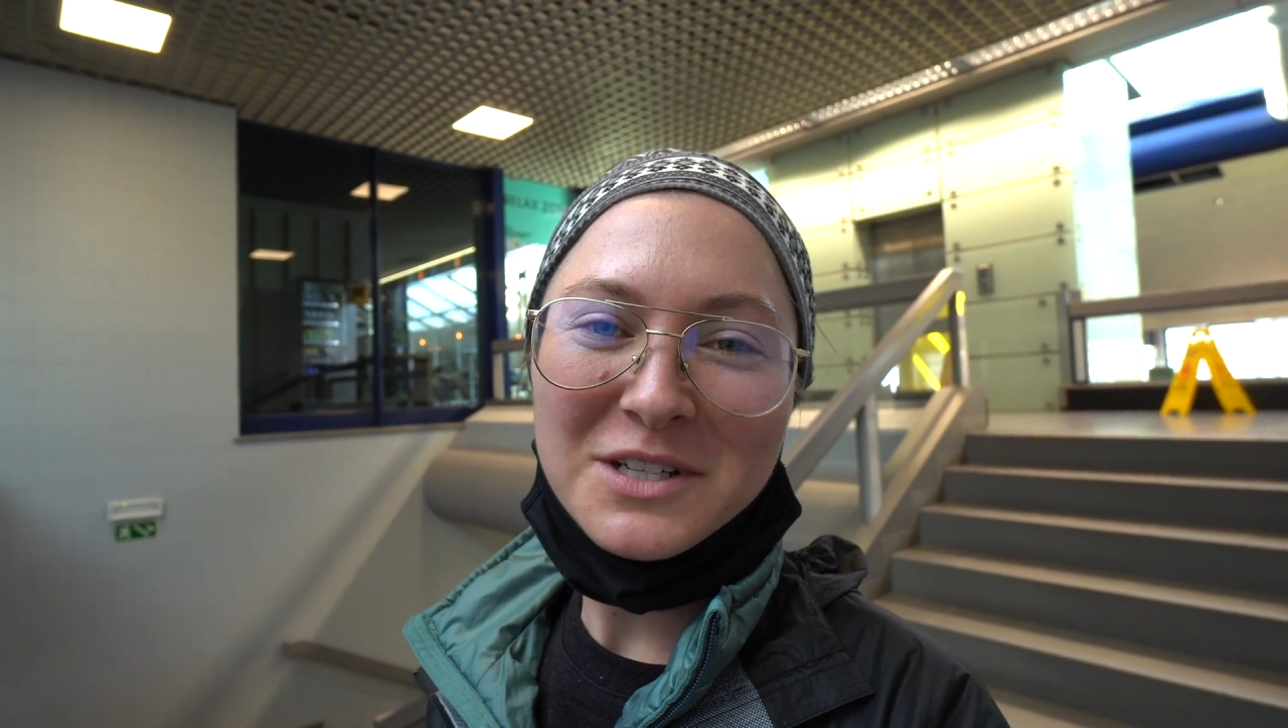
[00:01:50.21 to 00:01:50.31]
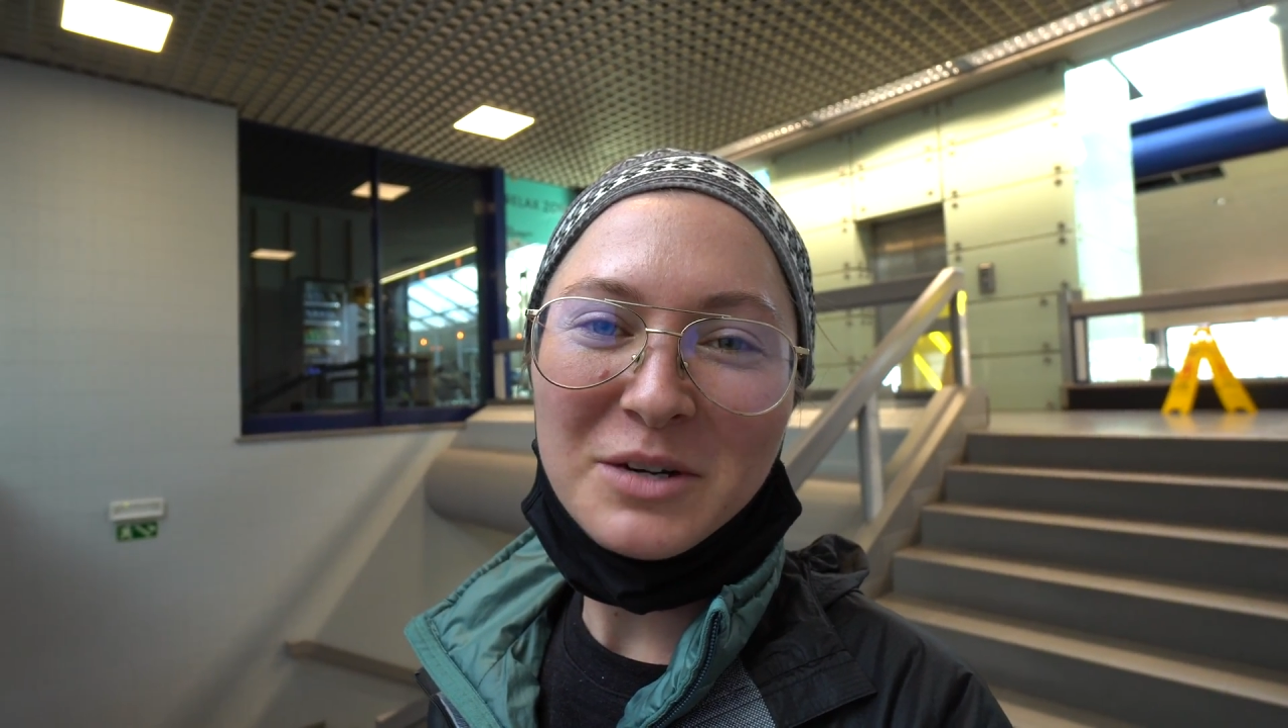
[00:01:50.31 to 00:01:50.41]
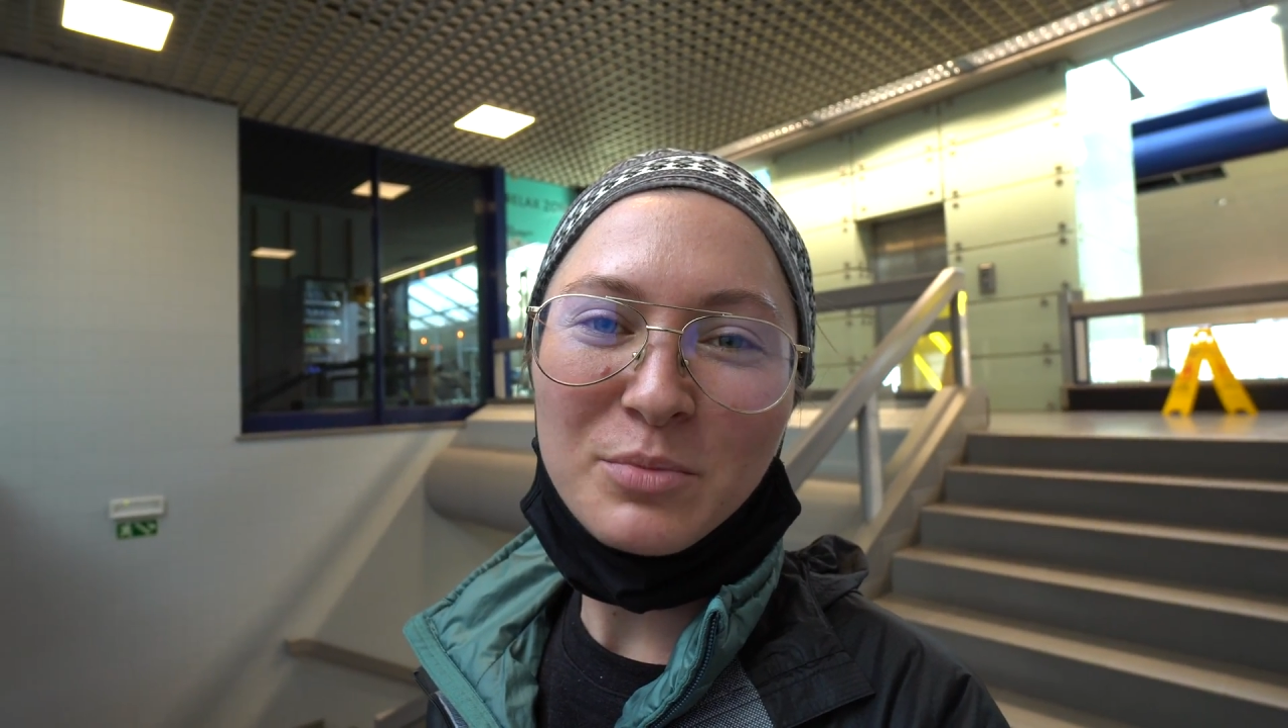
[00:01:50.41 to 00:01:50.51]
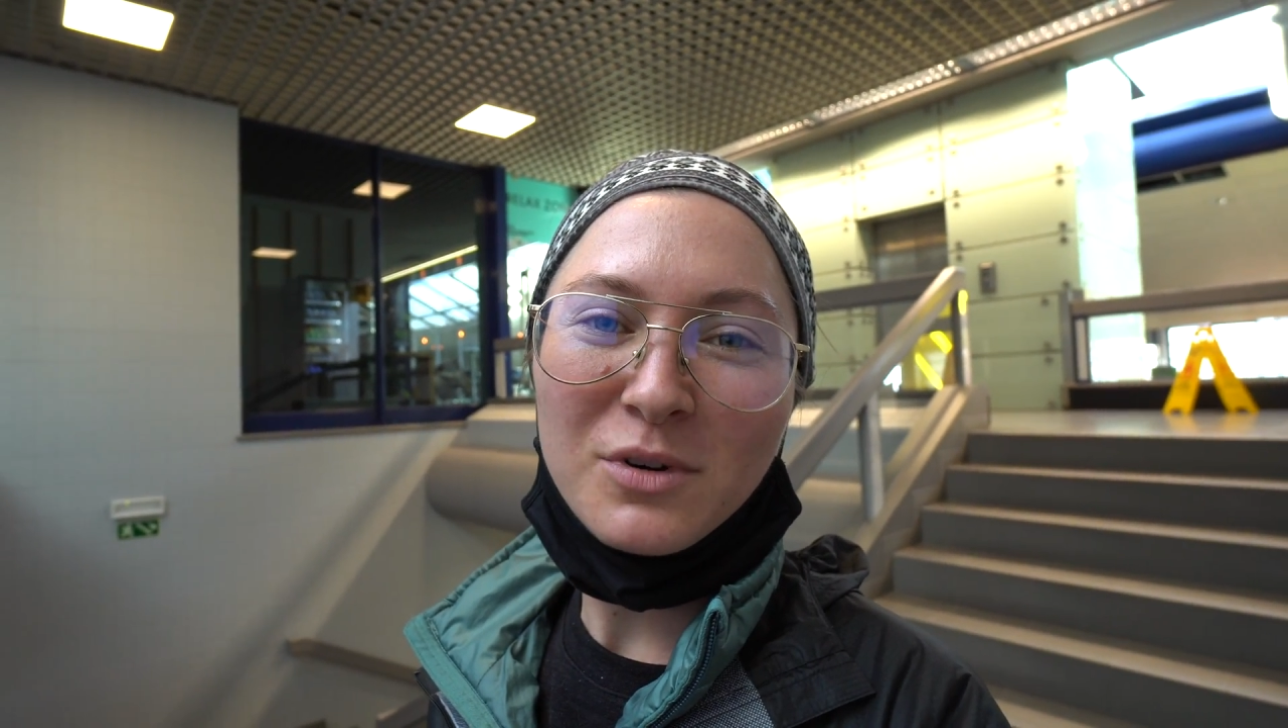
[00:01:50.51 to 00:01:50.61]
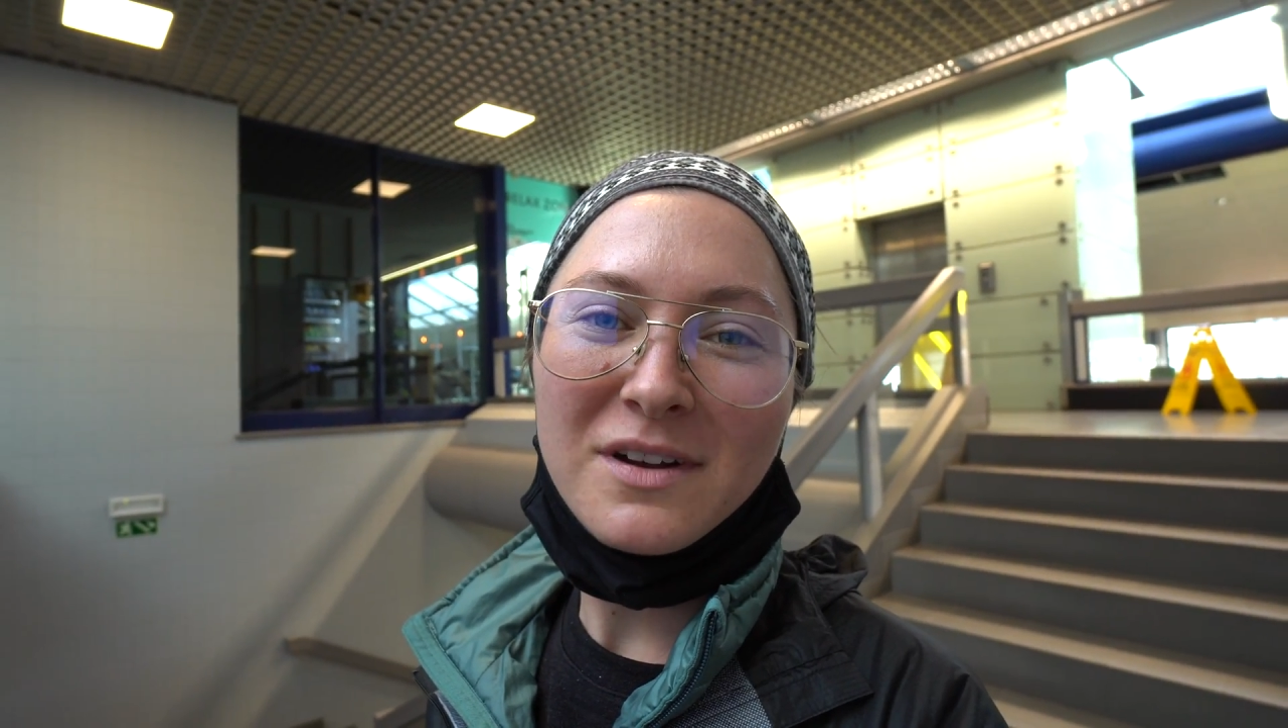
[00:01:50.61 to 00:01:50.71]

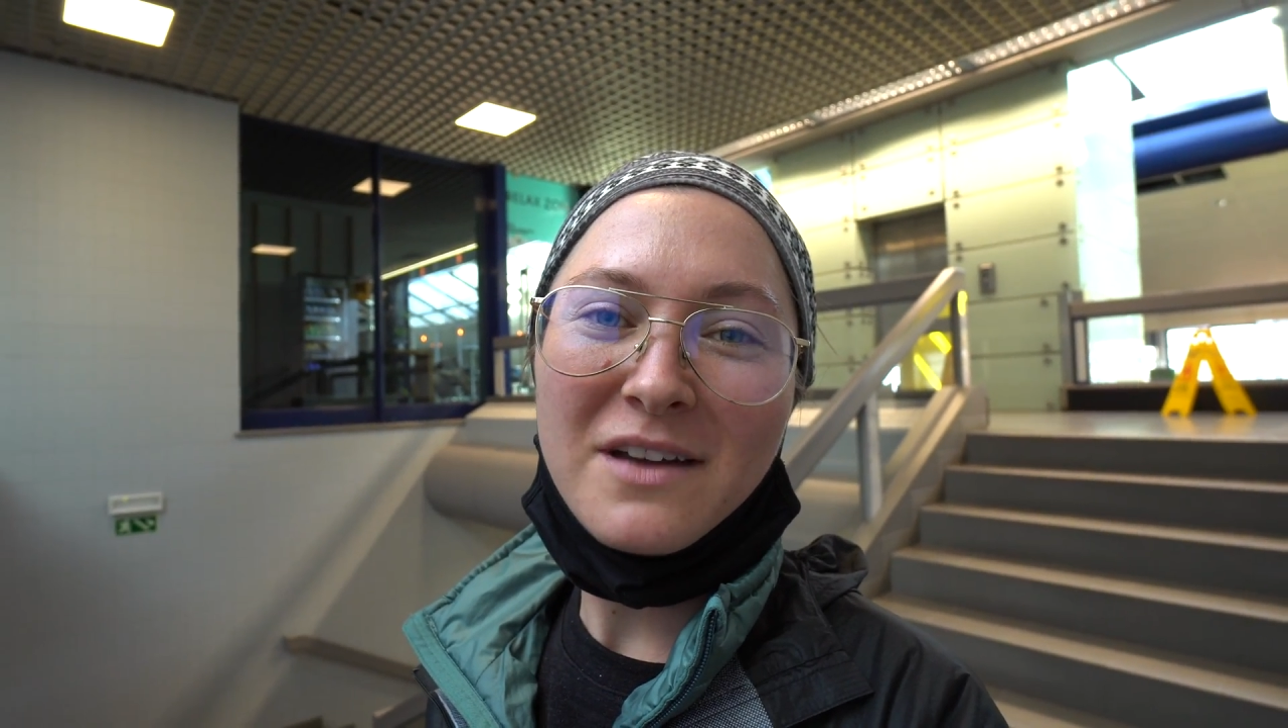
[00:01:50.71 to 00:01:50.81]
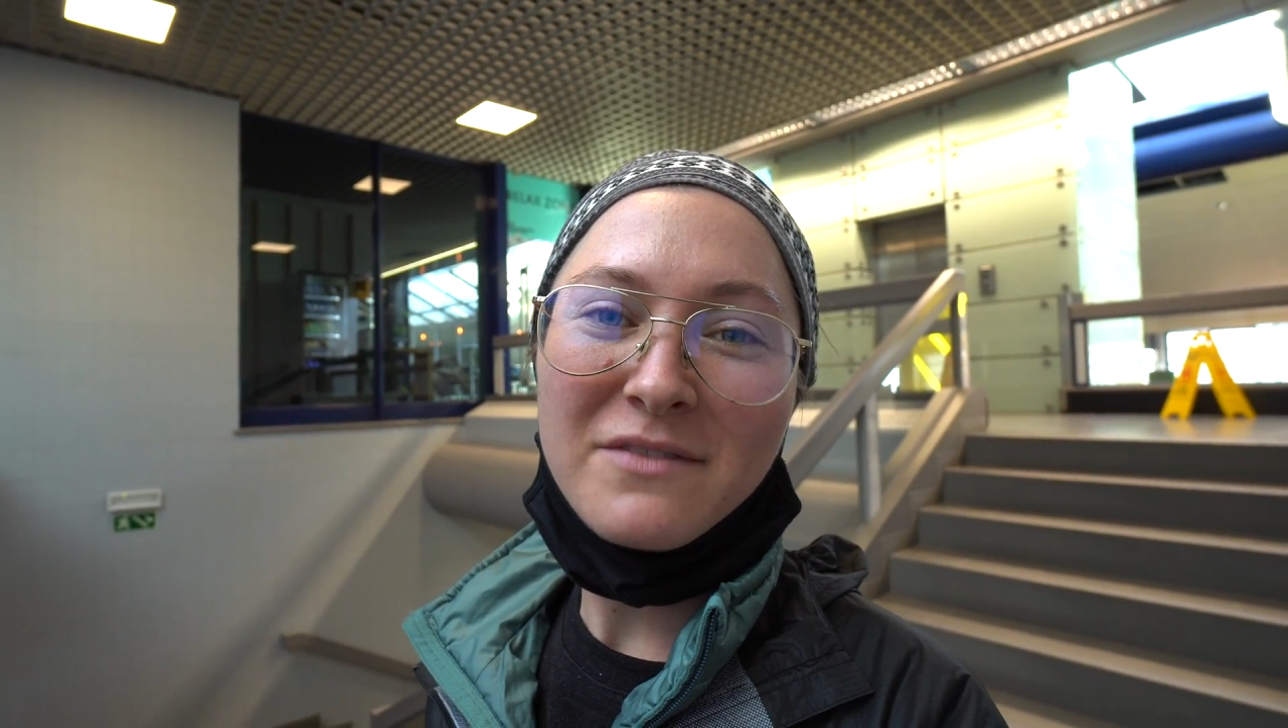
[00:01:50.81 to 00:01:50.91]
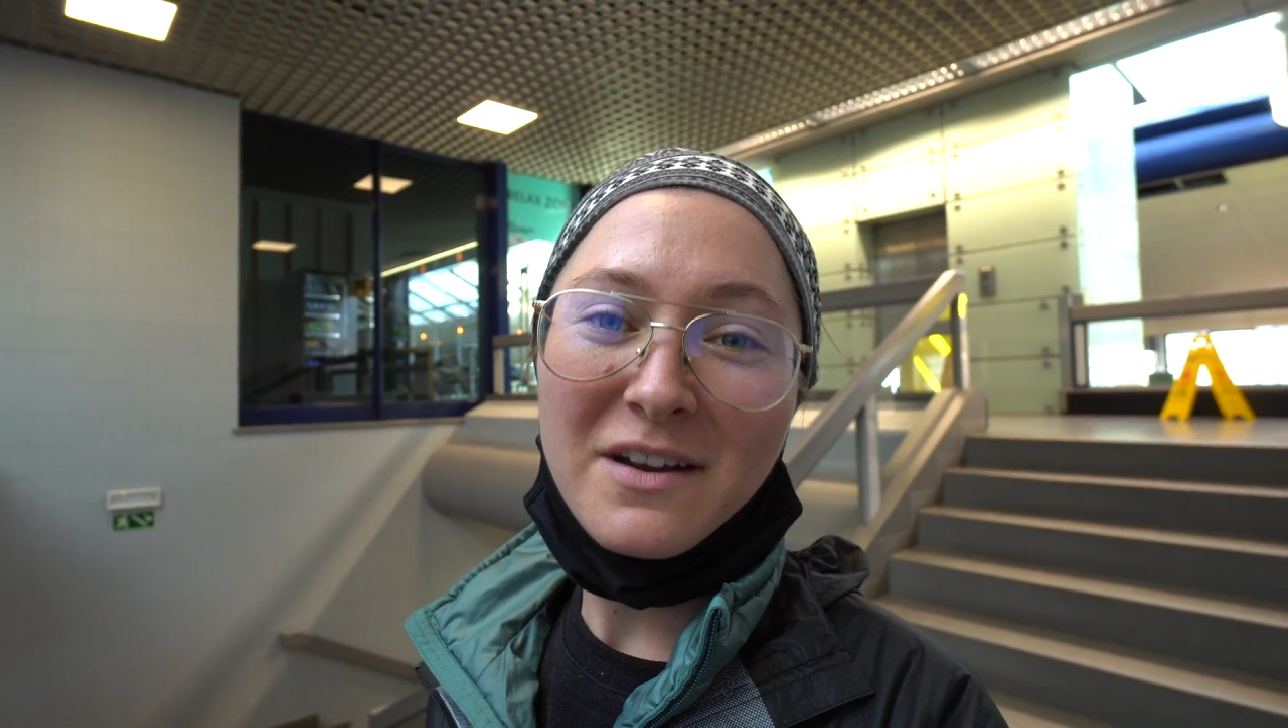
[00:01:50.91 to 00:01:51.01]
airport I've